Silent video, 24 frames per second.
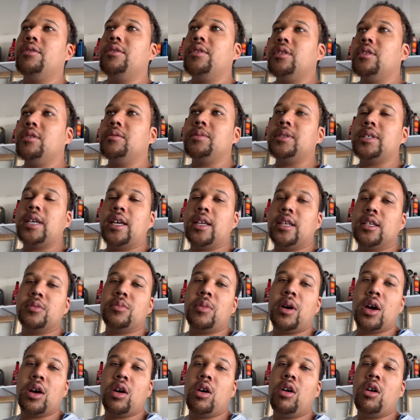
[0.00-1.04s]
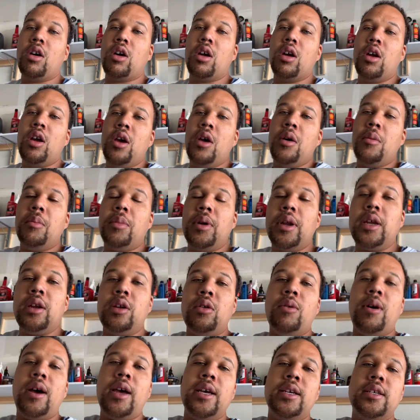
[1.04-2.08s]
you know what I'm saying? It's my car. But
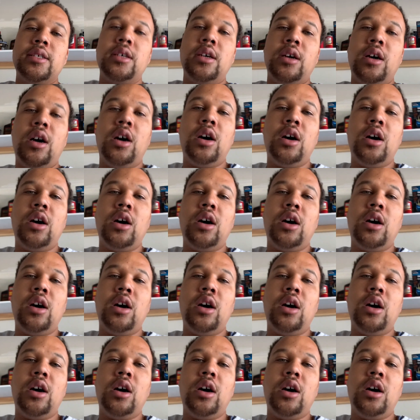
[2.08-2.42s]
anyways,